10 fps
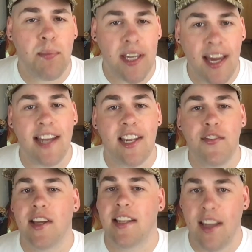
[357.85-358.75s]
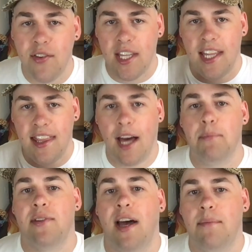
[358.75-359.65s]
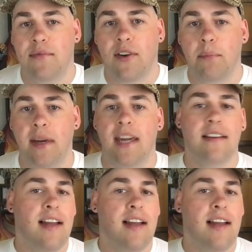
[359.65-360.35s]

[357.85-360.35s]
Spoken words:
But yeah, definitely thumbs up from me.